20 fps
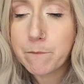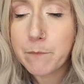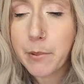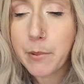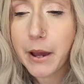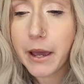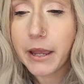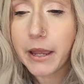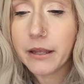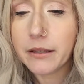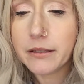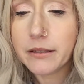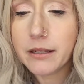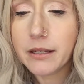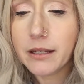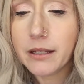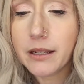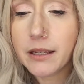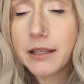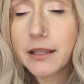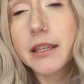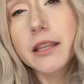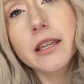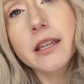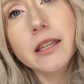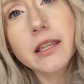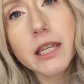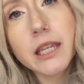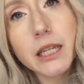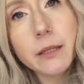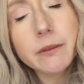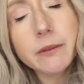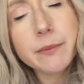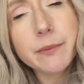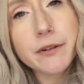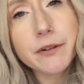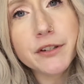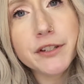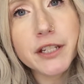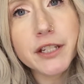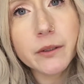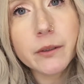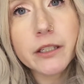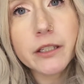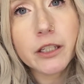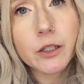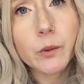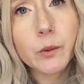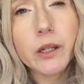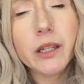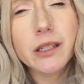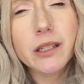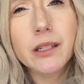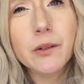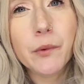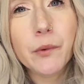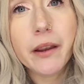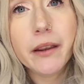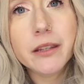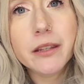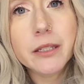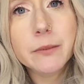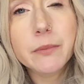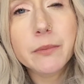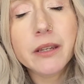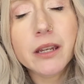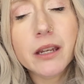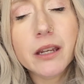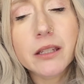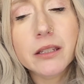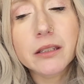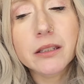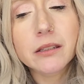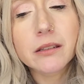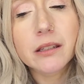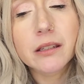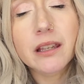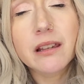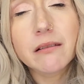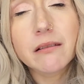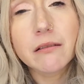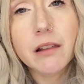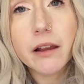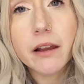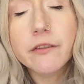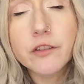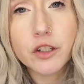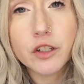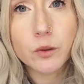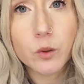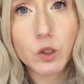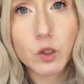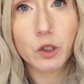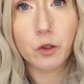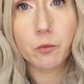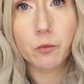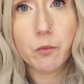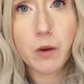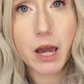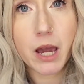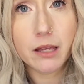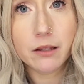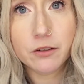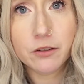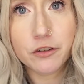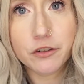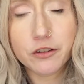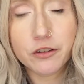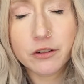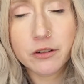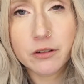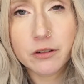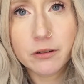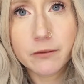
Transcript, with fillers: But he keeps pursuing you anyways because he loves you so much